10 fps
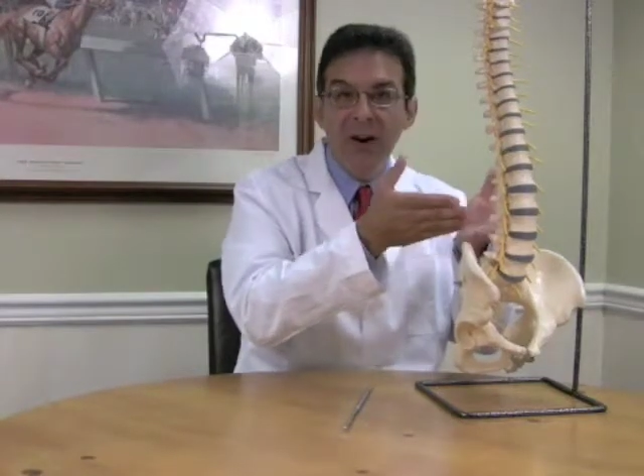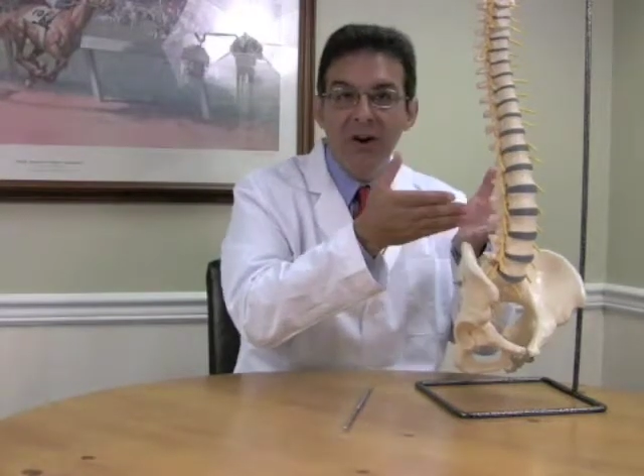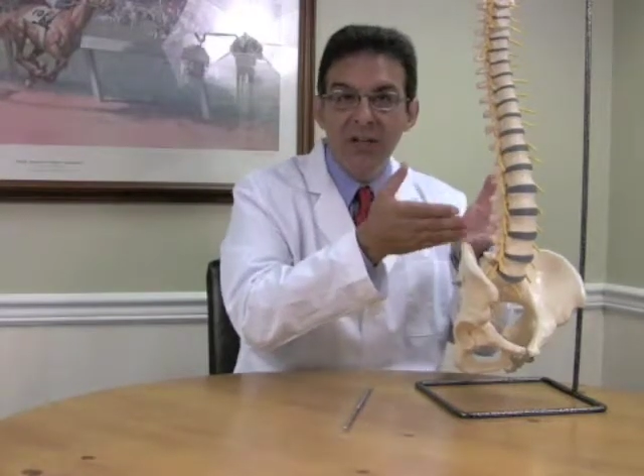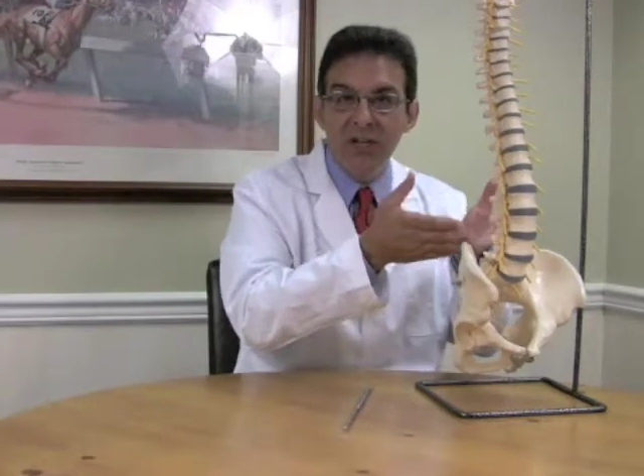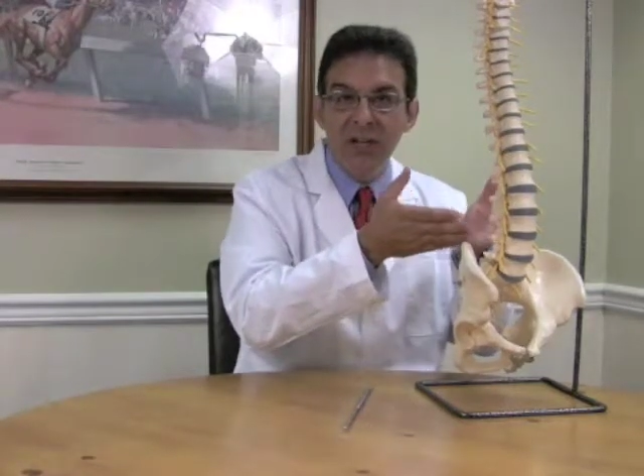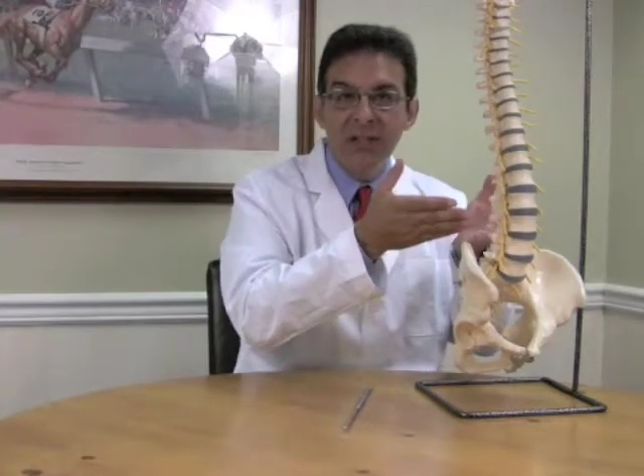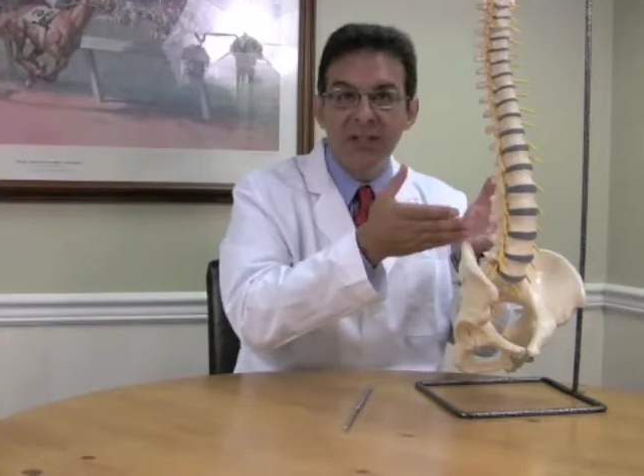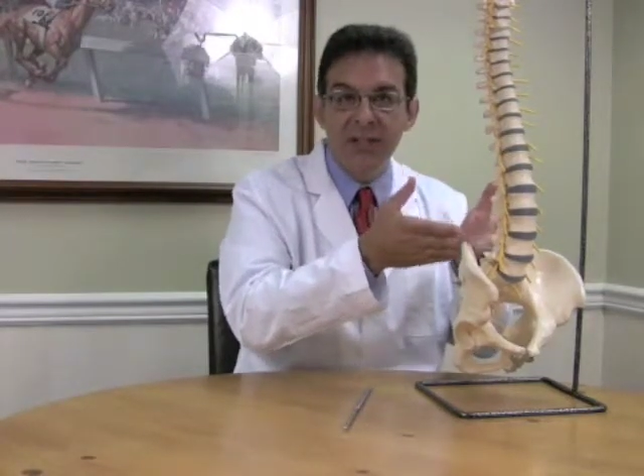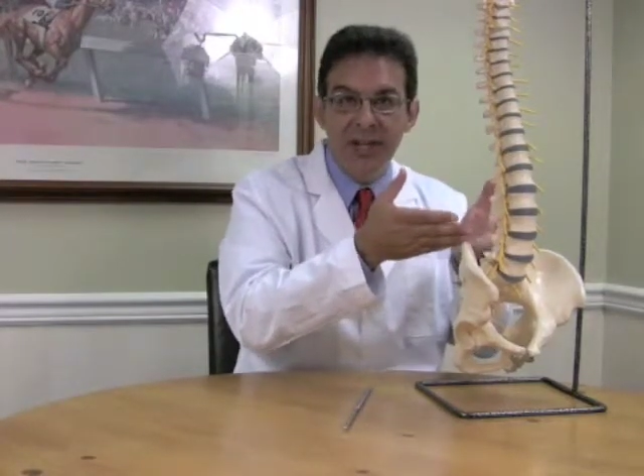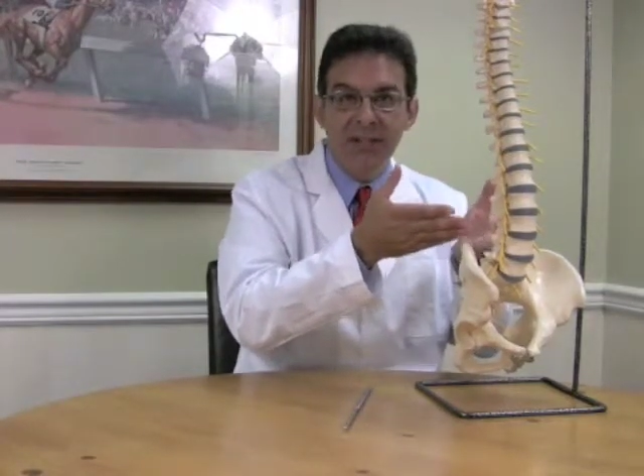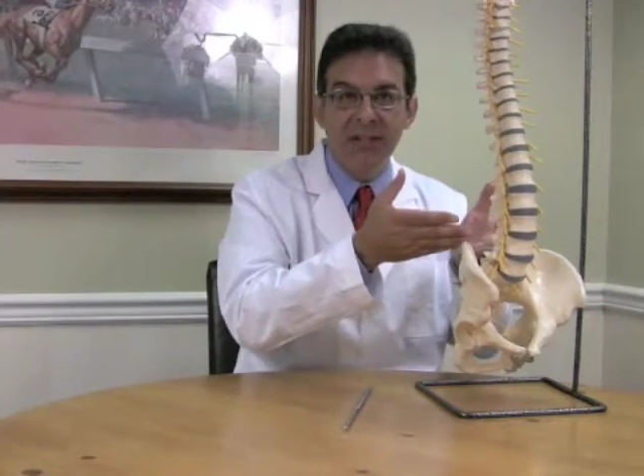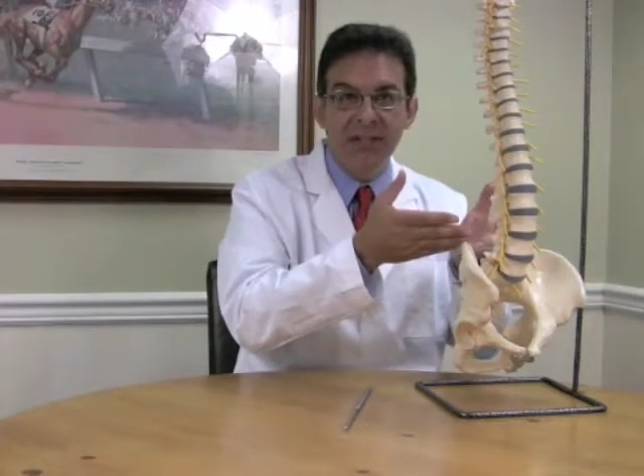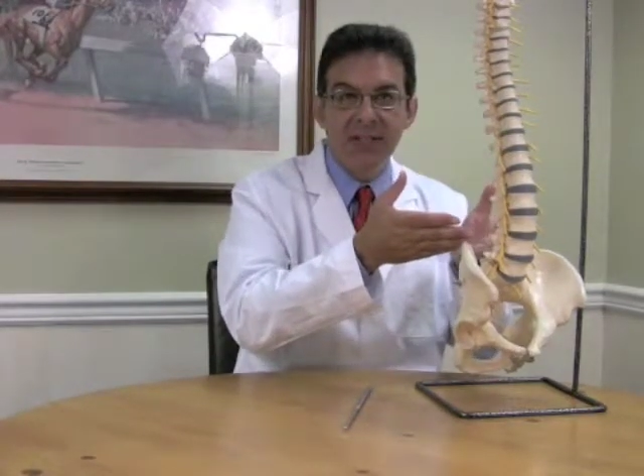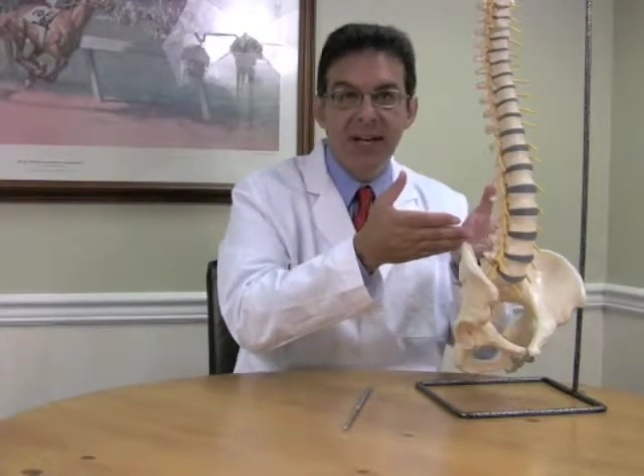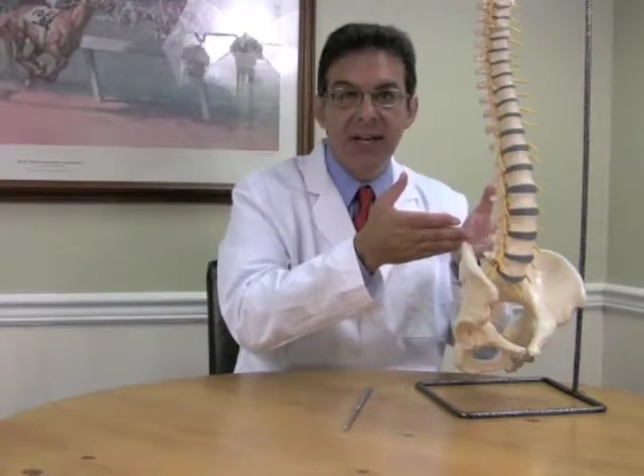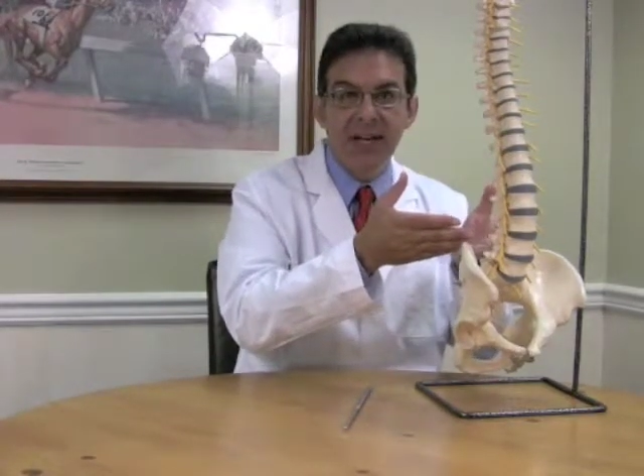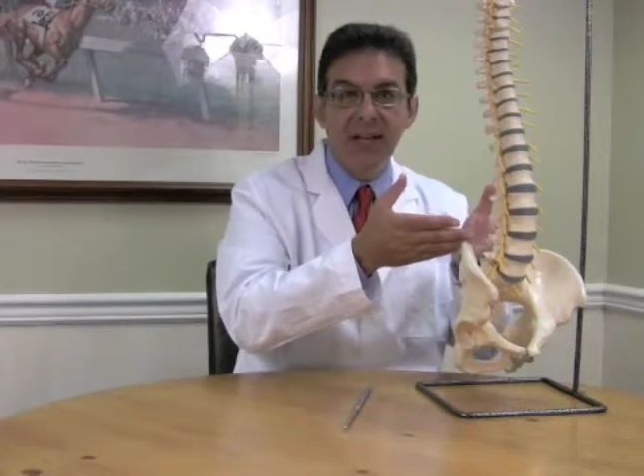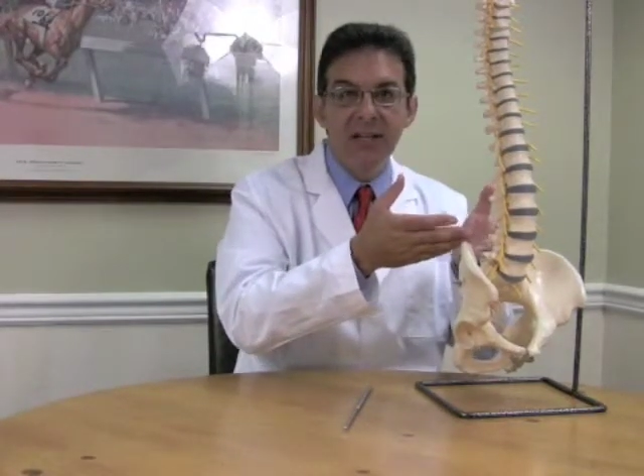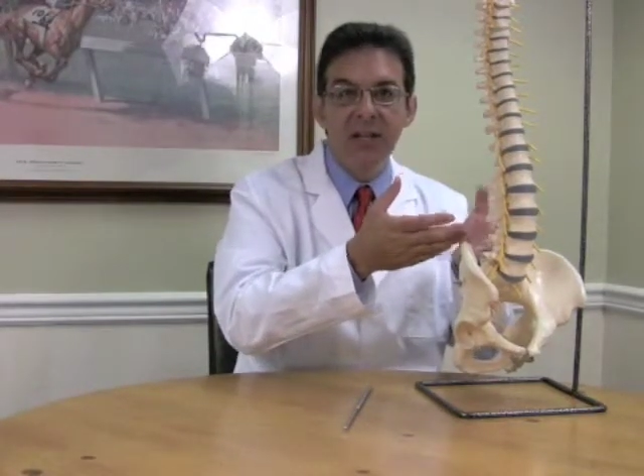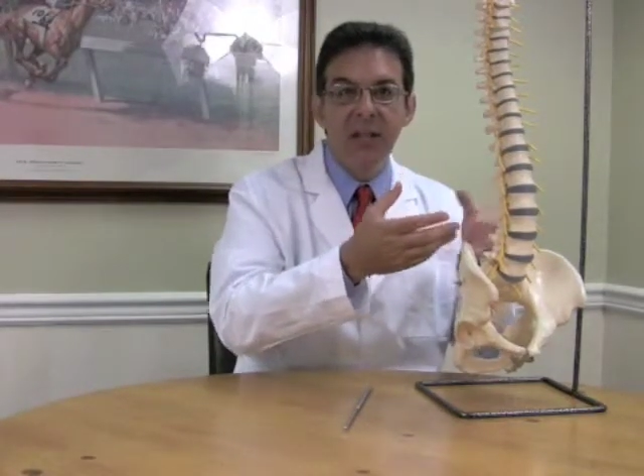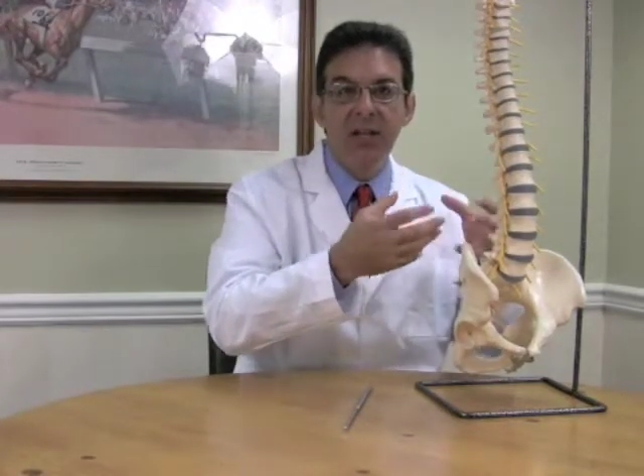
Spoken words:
are just not designed